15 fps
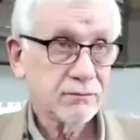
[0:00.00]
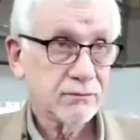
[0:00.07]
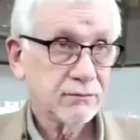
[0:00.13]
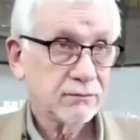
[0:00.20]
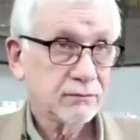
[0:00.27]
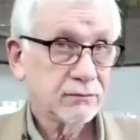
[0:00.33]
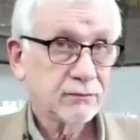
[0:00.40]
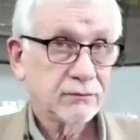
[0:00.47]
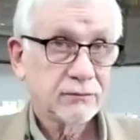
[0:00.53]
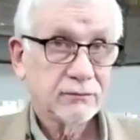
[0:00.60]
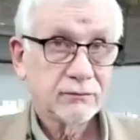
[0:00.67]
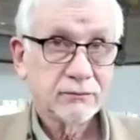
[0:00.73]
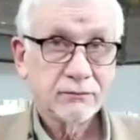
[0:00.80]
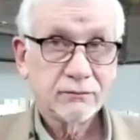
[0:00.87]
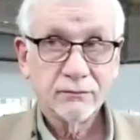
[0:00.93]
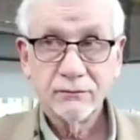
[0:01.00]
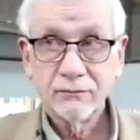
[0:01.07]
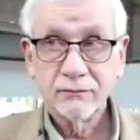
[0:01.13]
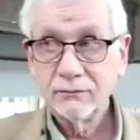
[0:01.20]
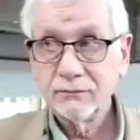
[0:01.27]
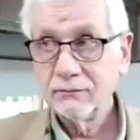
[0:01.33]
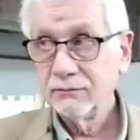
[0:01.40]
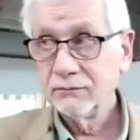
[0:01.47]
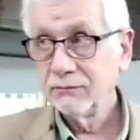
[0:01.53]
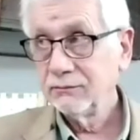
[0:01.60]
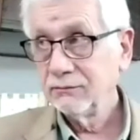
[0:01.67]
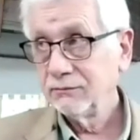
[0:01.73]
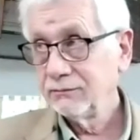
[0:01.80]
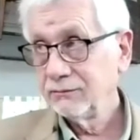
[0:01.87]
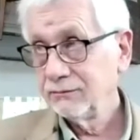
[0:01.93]

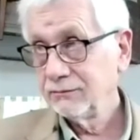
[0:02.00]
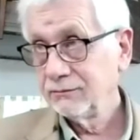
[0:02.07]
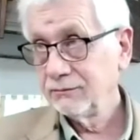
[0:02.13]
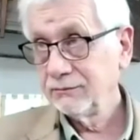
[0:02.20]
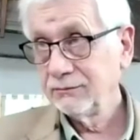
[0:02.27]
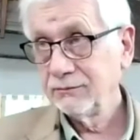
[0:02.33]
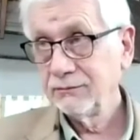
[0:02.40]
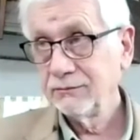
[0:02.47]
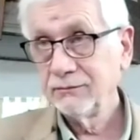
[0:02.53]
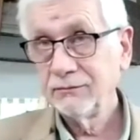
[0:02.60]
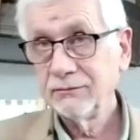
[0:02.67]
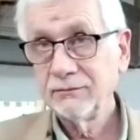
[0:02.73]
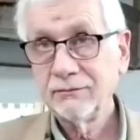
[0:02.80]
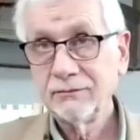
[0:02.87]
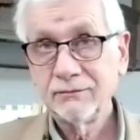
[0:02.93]
Nothing is said.